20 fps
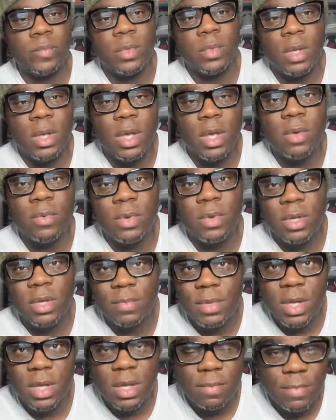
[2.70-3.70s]
Hey, what up,
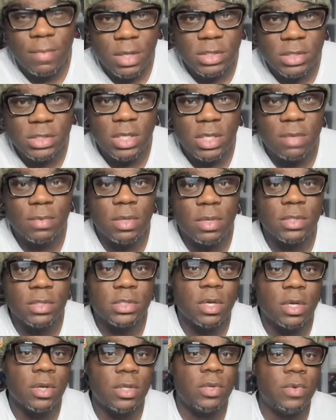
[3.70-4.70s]
y'all? Man, Skip goes
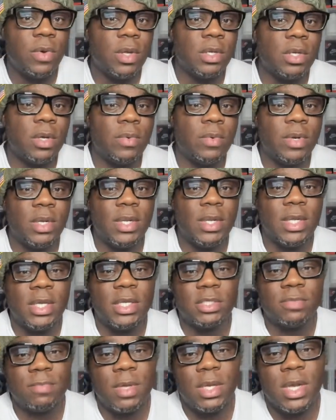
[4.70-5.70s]
hard. You all know what it
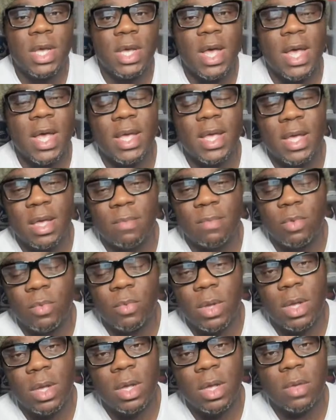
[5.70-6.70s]
is, man. I am or
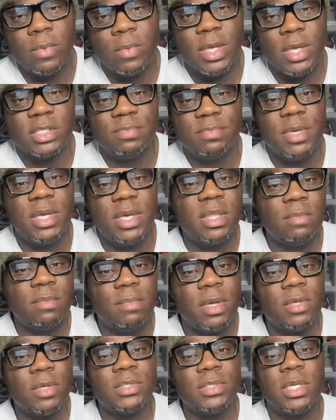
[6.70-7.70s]
will always be the
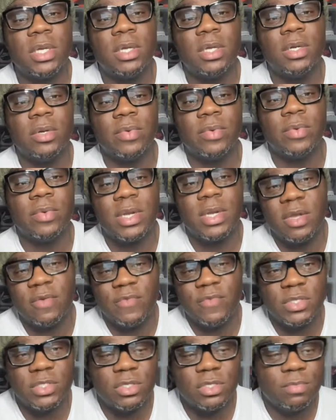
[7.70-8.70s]
most underrated,
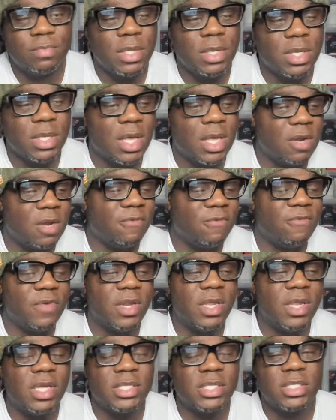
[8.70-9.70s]
never duplicated,
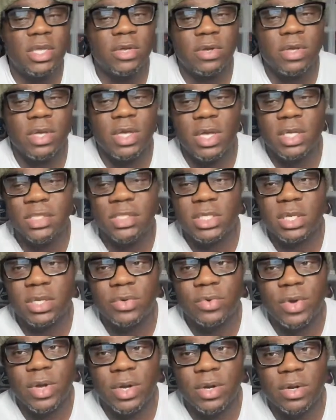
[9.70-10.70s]
funniest sneaker content
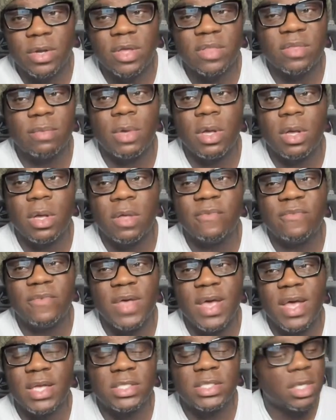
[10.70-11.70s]
creator of them all.
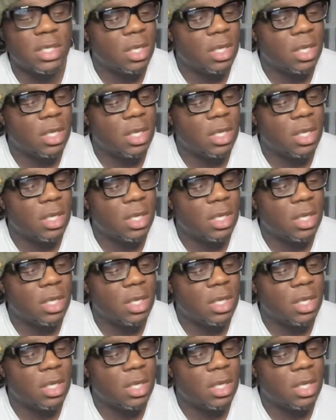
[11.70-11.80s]
Facts.